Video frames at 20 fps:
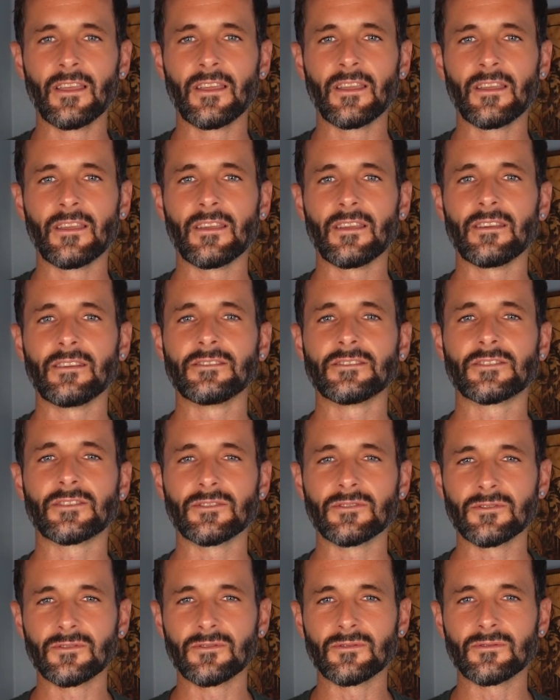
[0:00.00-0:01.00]

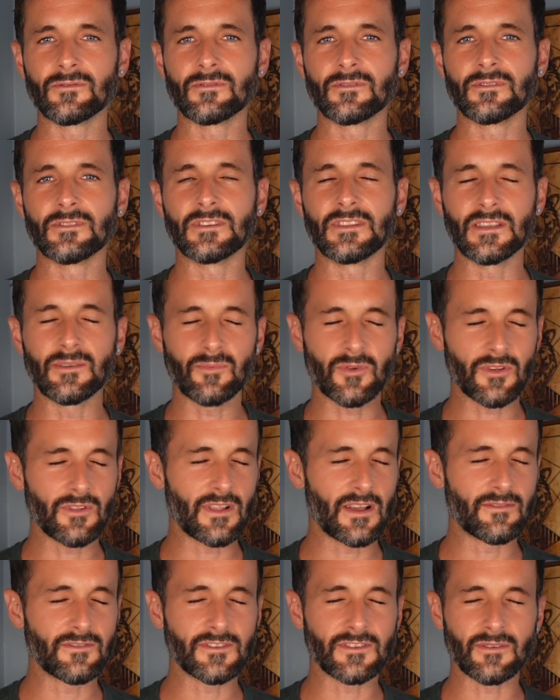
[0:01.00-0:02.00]
into deeper
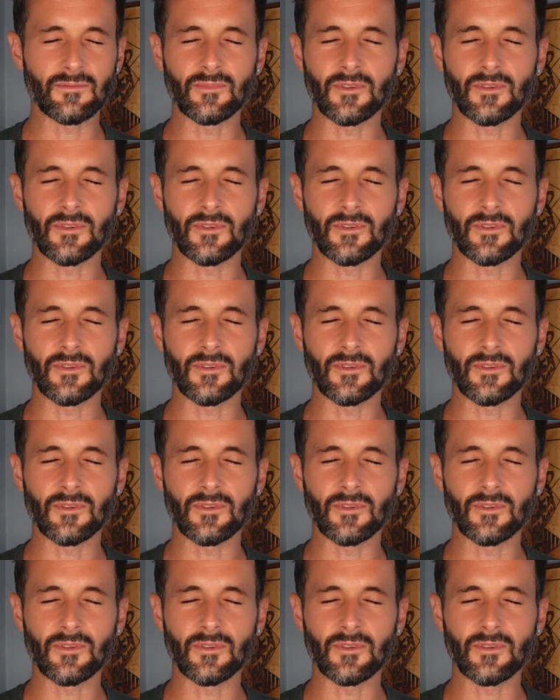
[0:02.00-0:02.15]
levels of